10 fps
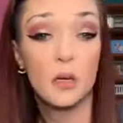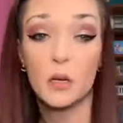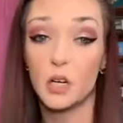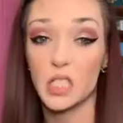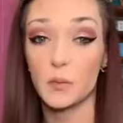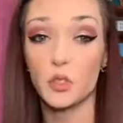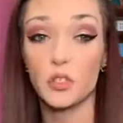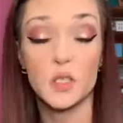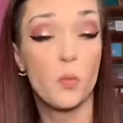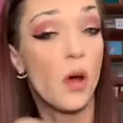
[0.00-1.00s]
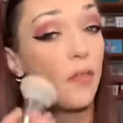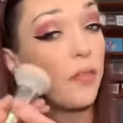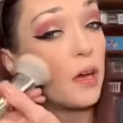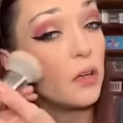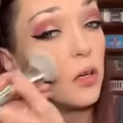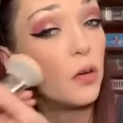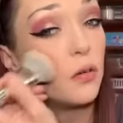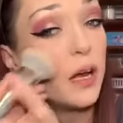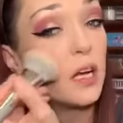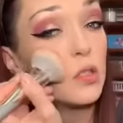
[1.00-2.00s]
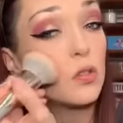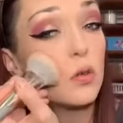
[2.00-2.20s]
Or something you just want that, you know, natural.